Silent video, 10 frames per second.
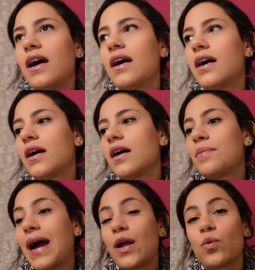
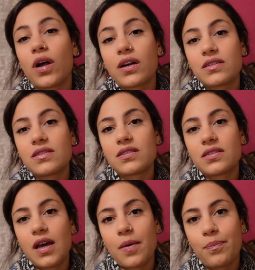I
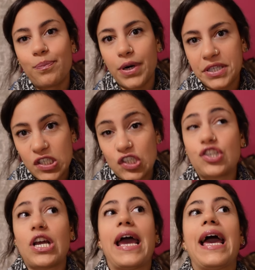worked a
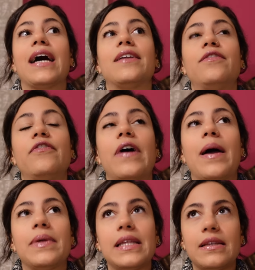bunch, I had
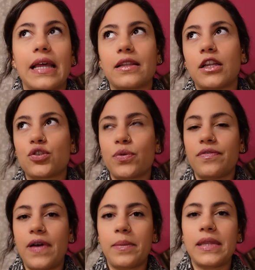family, like lunch with the
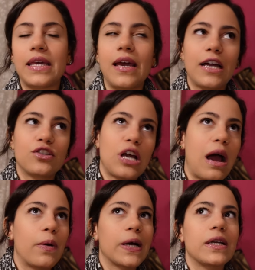family, I
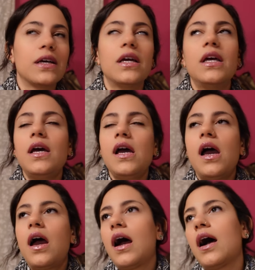showered,
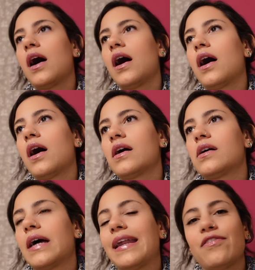
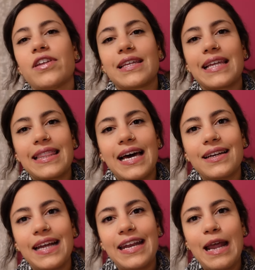and everything like
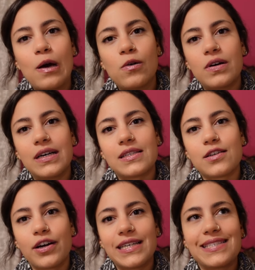that. And now it's
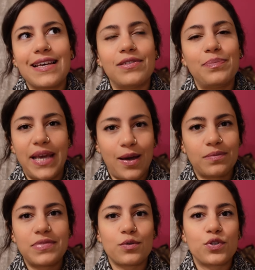already 7
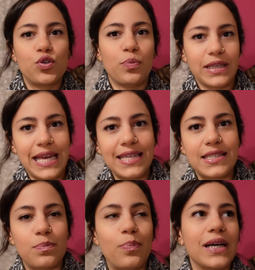p.m., so it's super
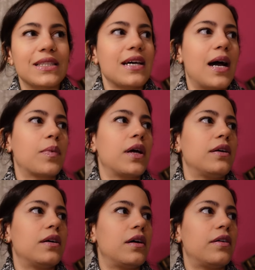late, but I'm
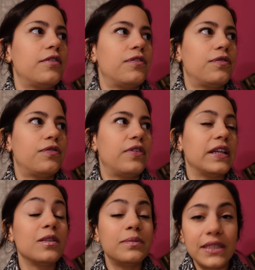gonna
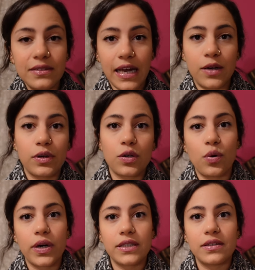film and
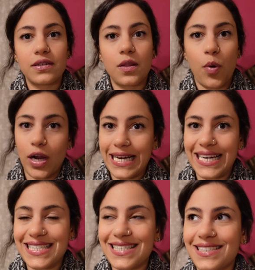record the
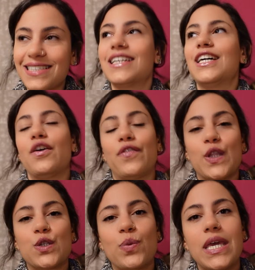podcast for
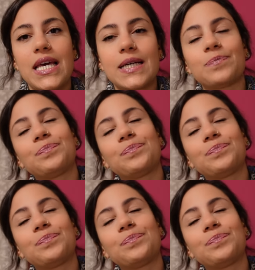this week.